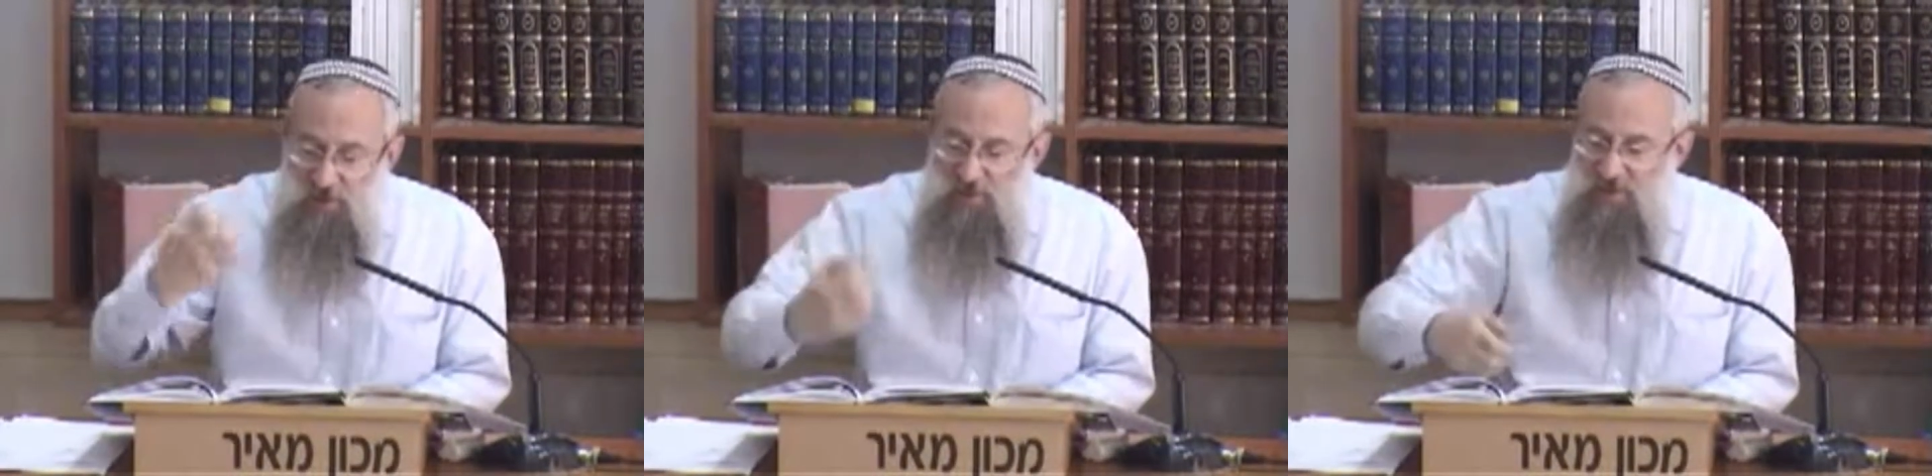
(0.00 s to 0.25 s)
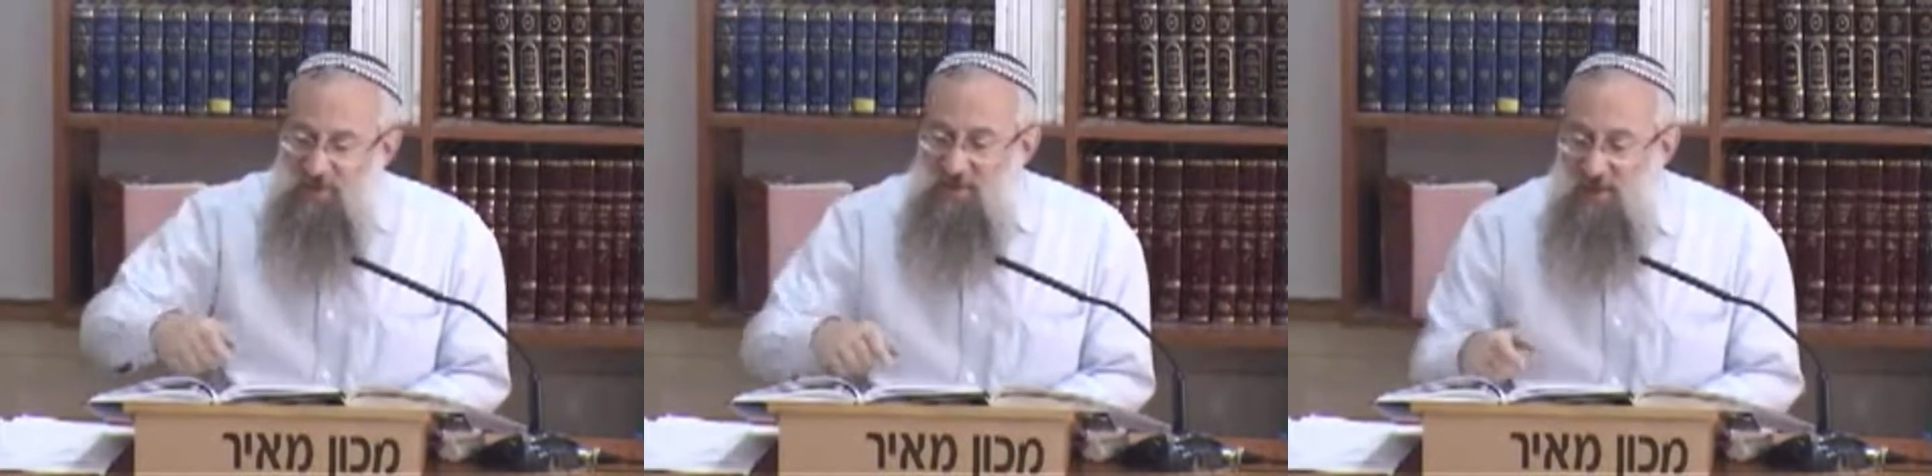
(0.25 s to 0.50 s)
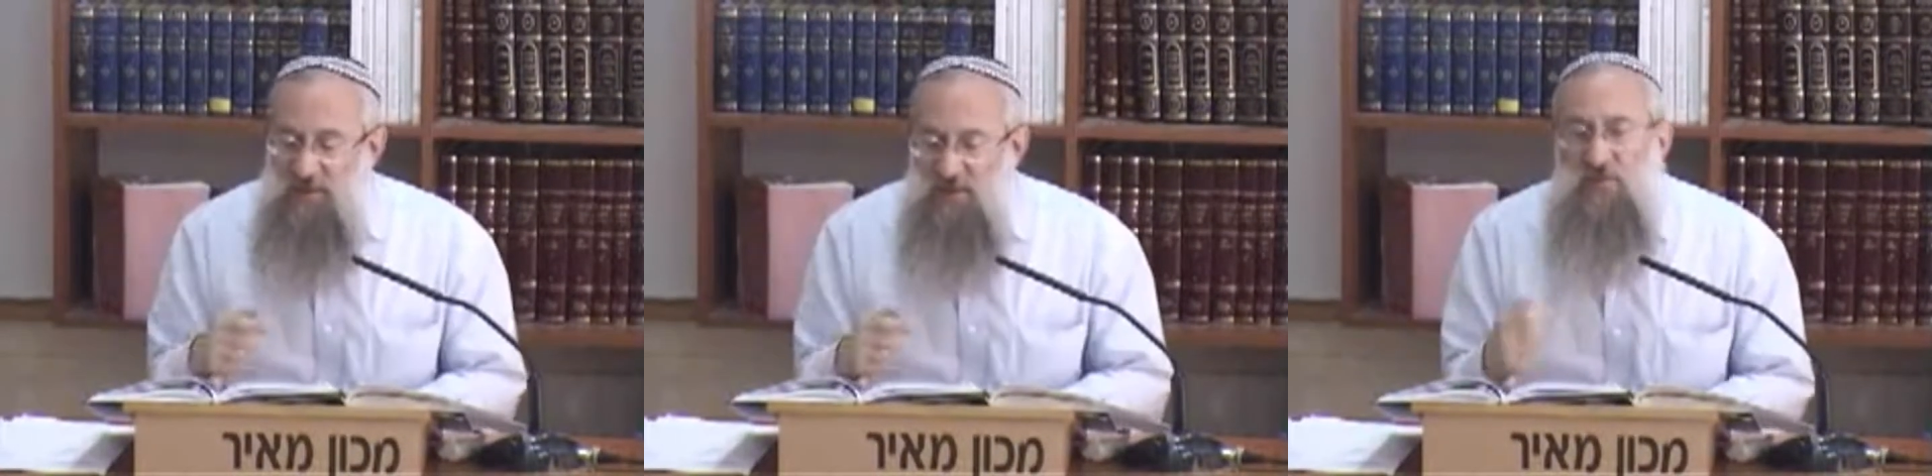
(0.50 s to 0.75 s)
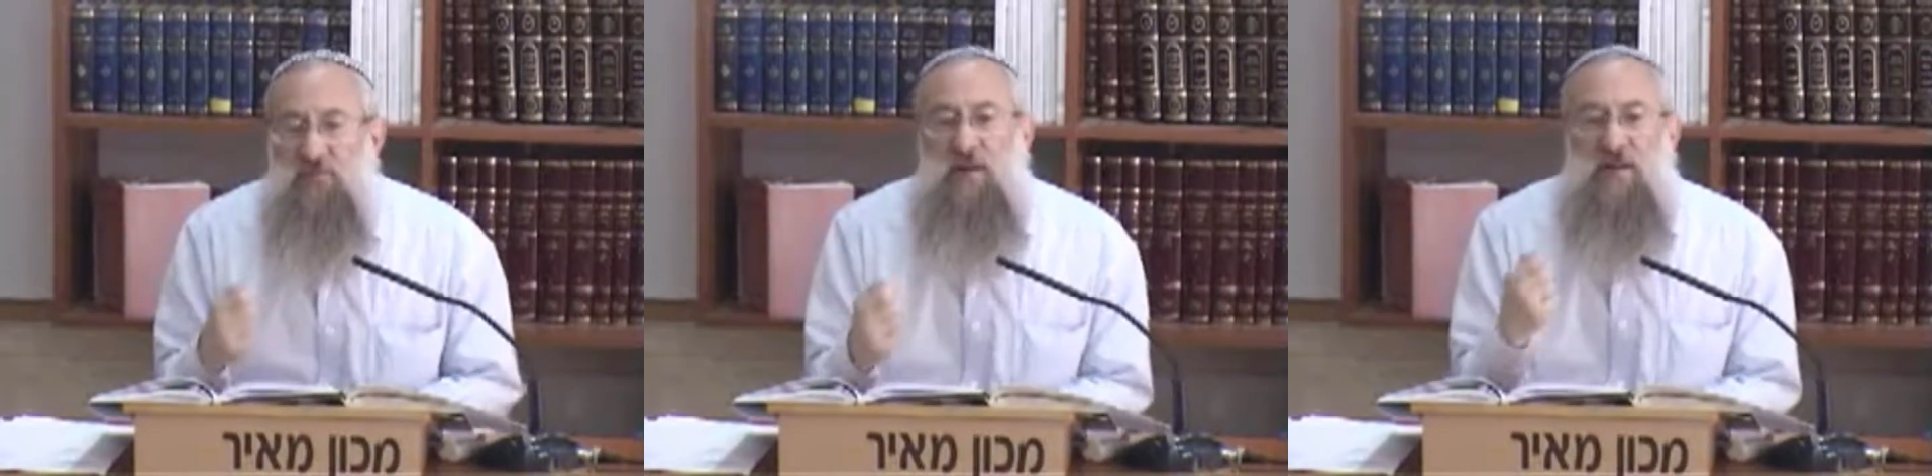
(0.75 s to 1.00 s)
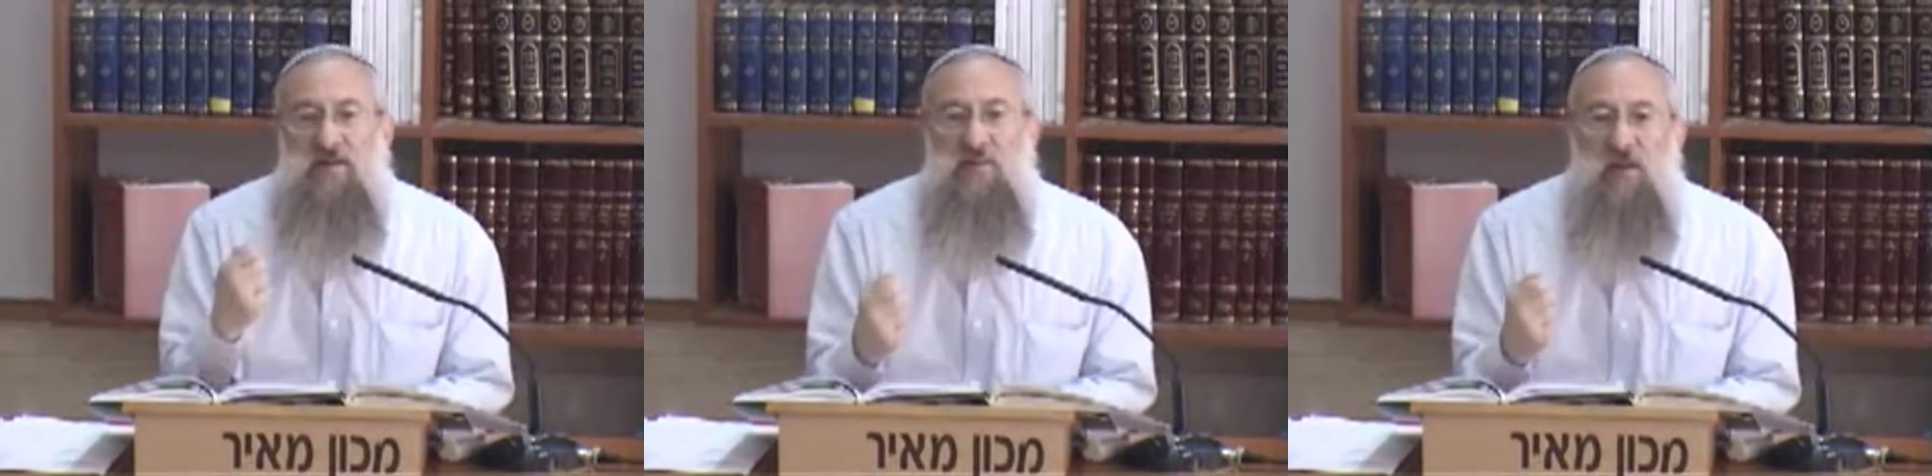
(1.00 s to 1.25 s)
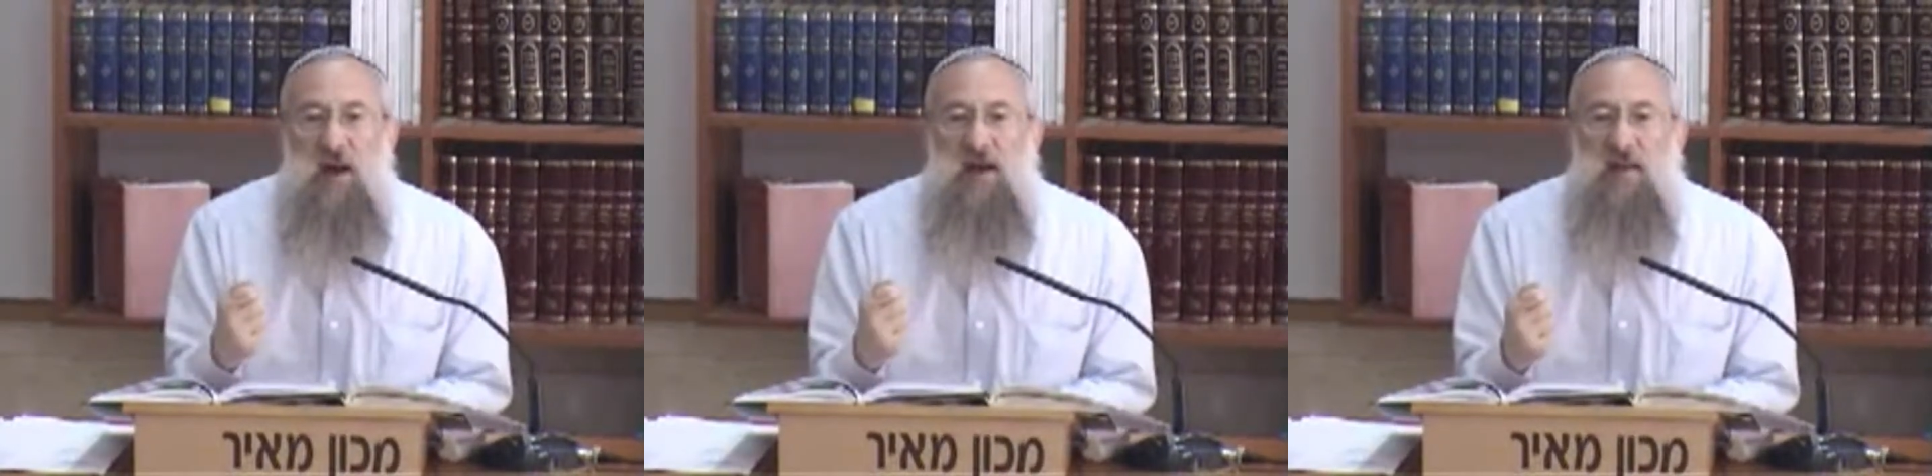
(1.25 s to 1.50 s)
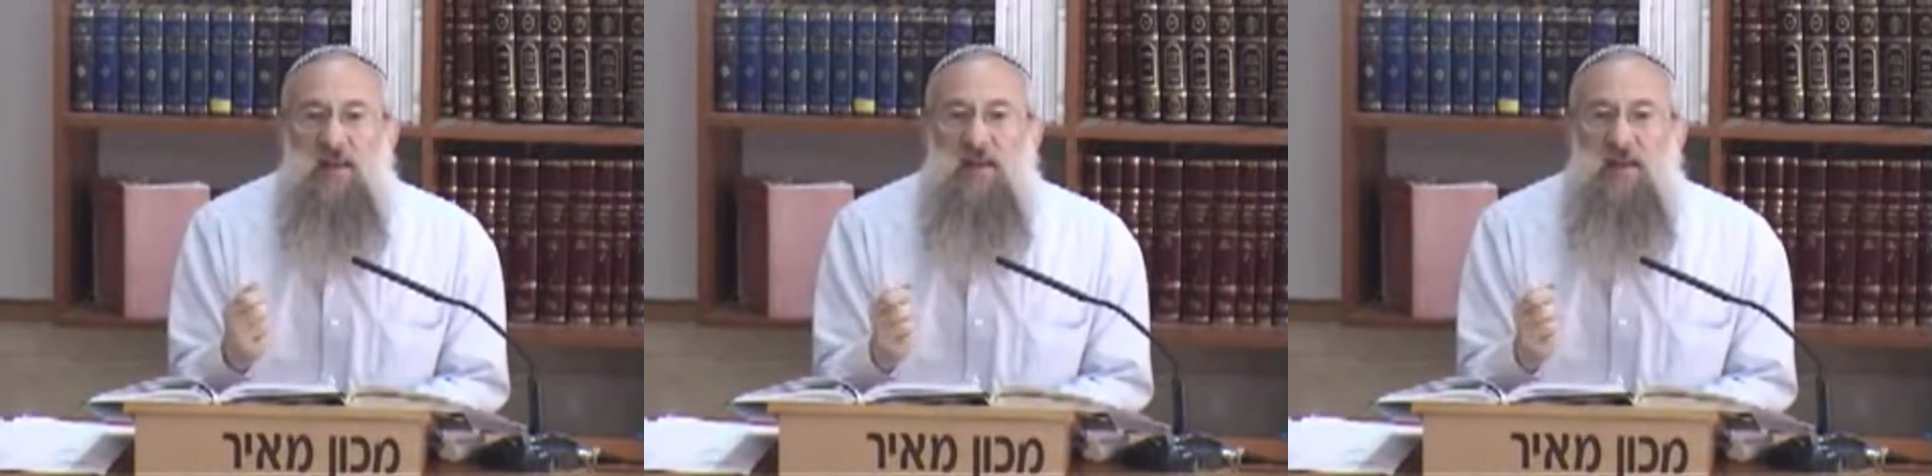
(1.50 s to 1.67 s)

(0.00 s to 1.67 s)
That these sun, these rays of light,